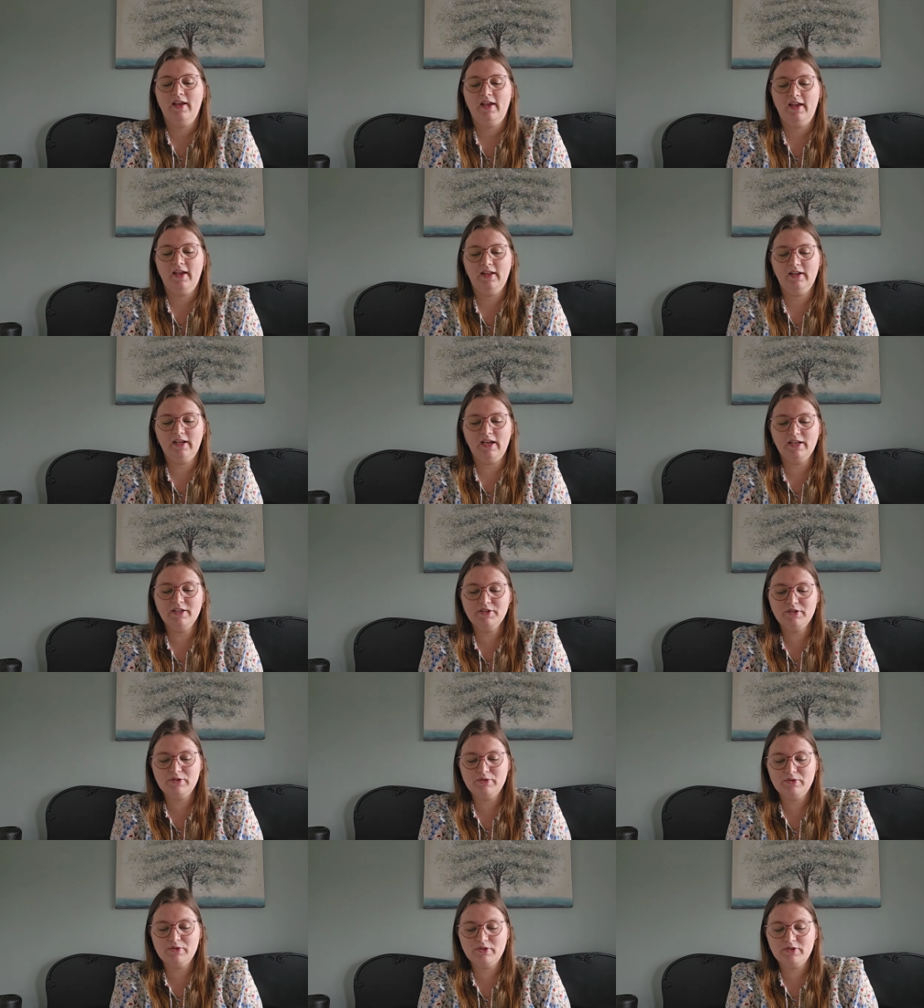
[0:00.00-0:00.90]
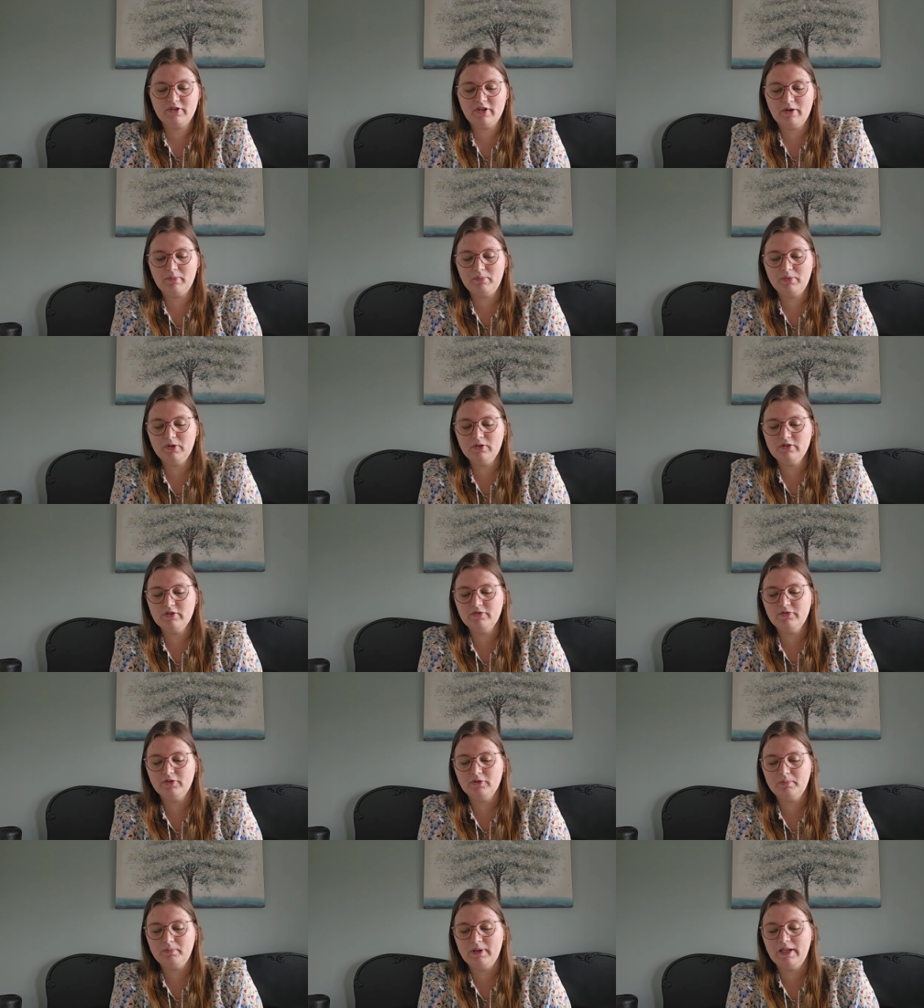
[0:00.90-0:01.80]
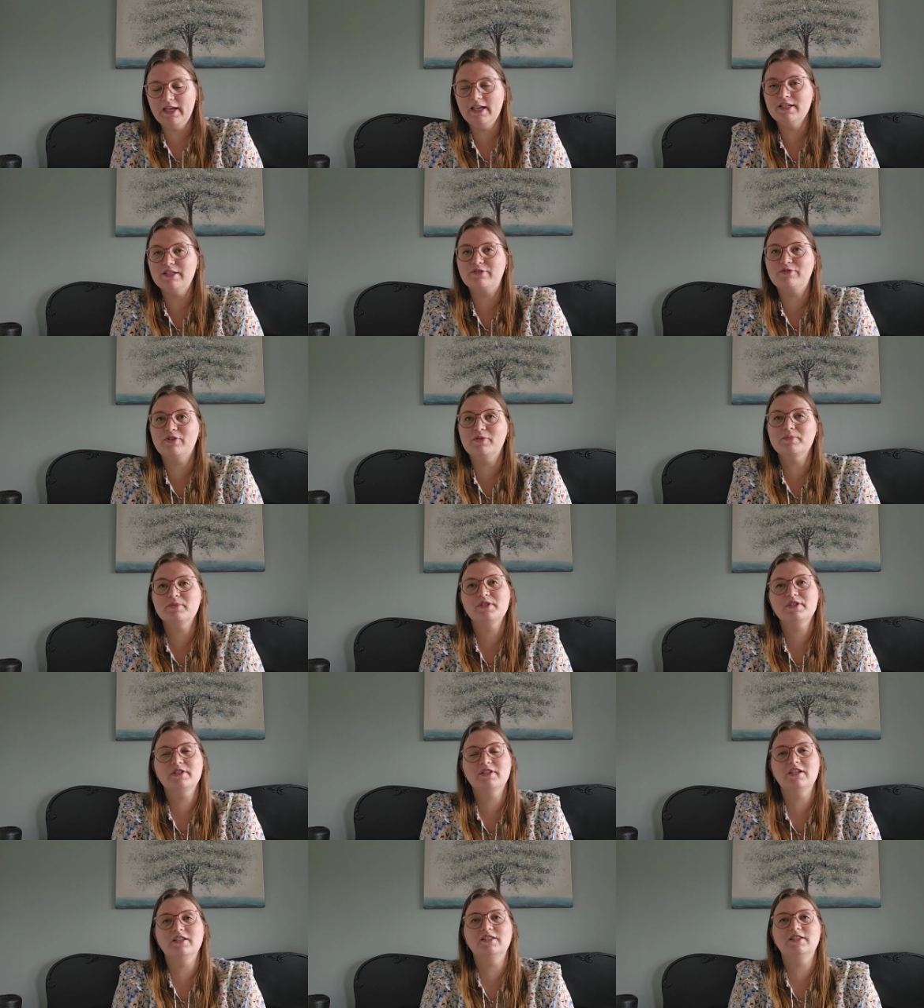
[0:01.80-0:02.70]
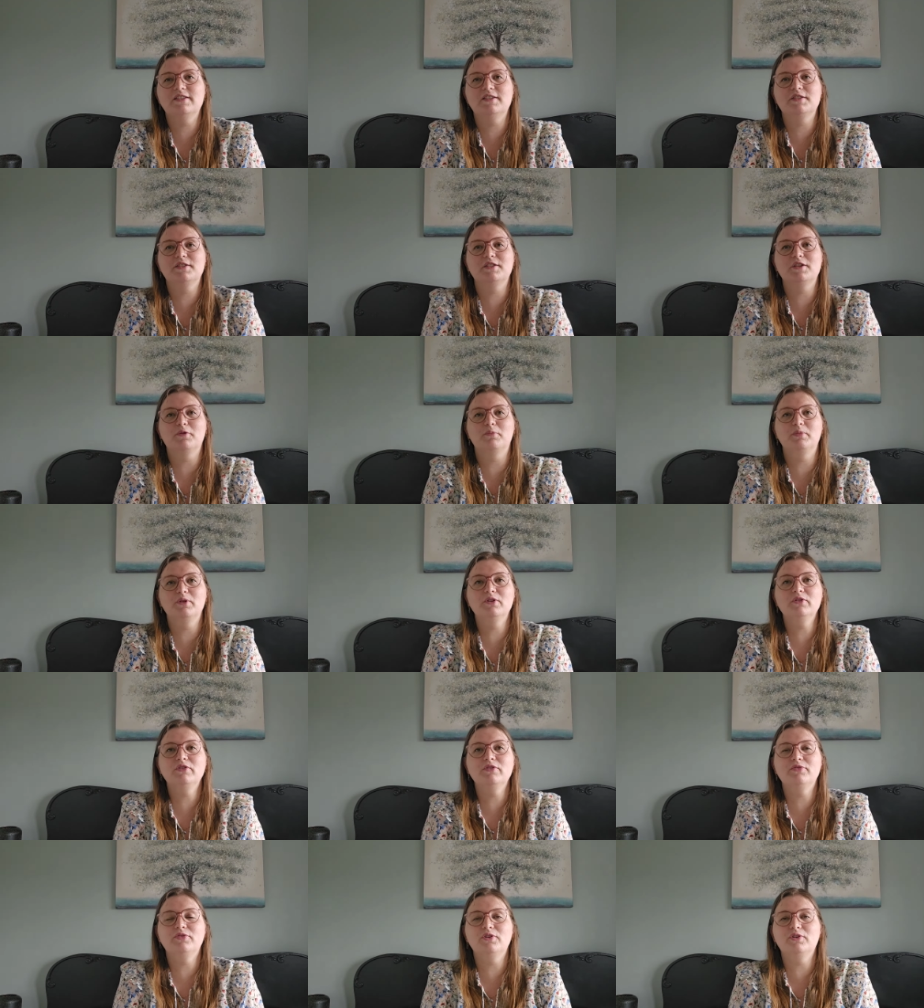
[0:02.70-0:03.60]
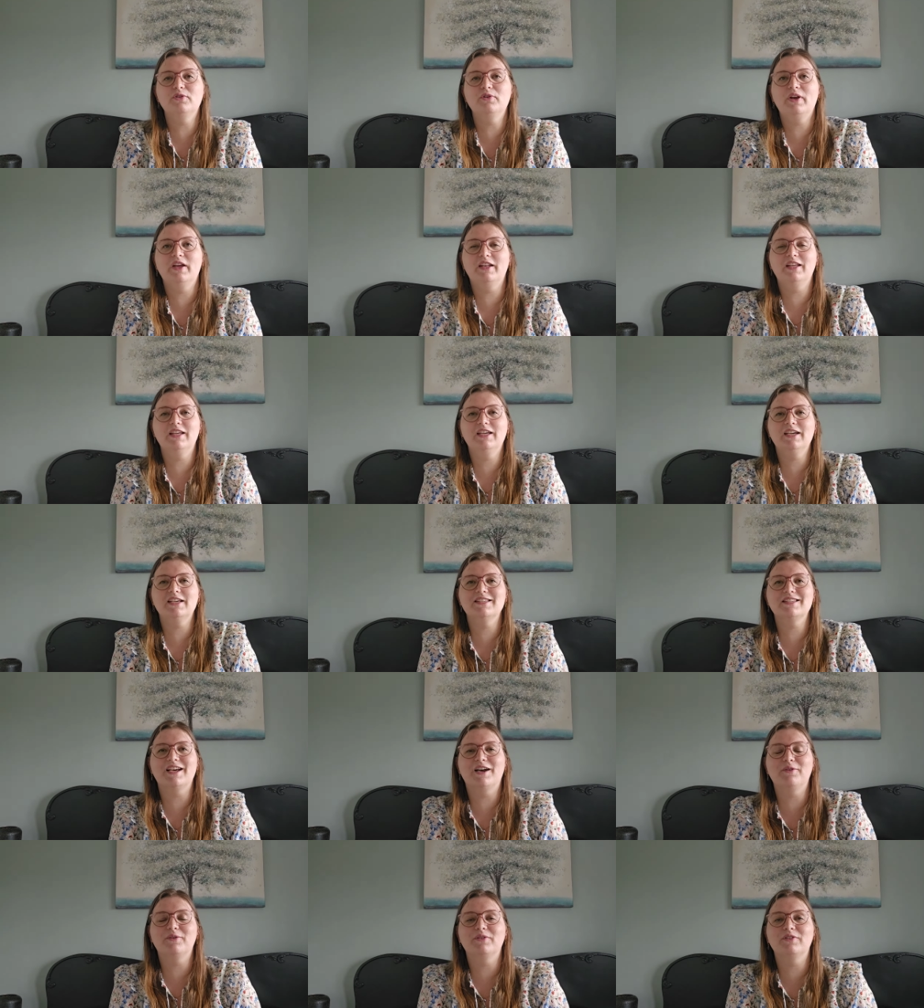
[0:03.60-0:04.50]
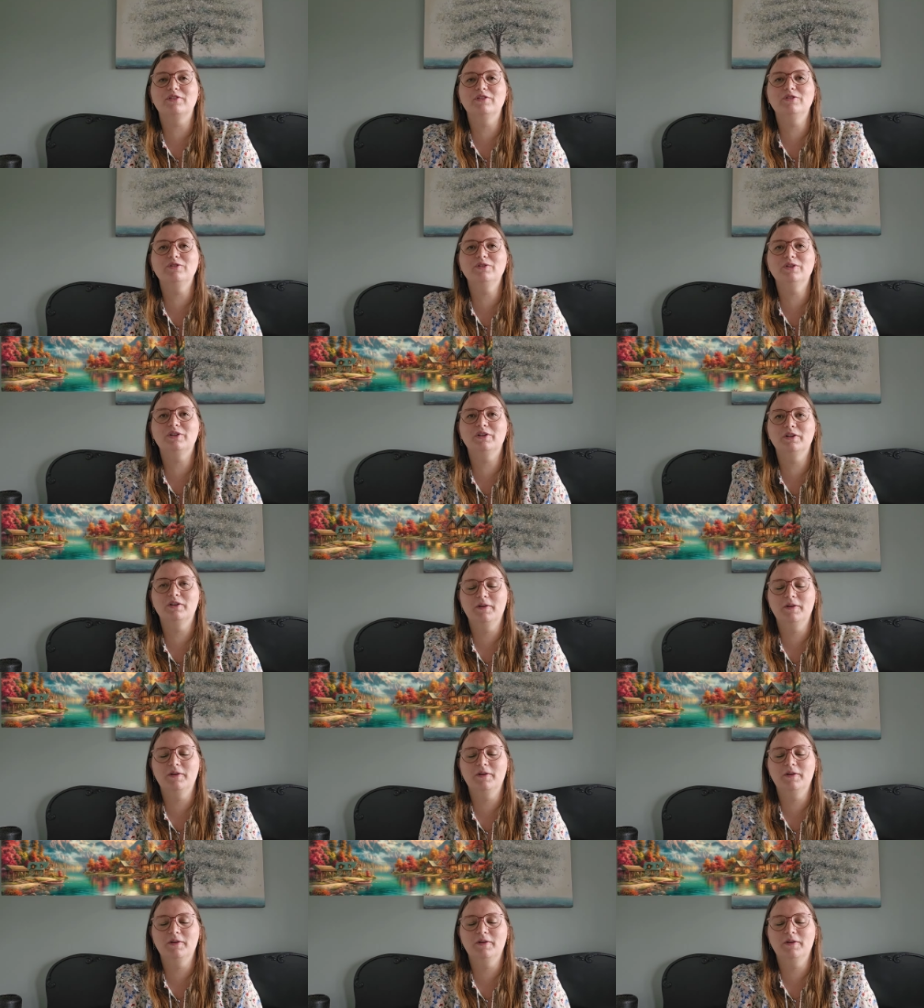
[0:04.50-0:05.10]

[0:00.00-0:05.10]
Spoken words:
and I chose the beautiful place from Stitches So Beautiful, and here is how it looks.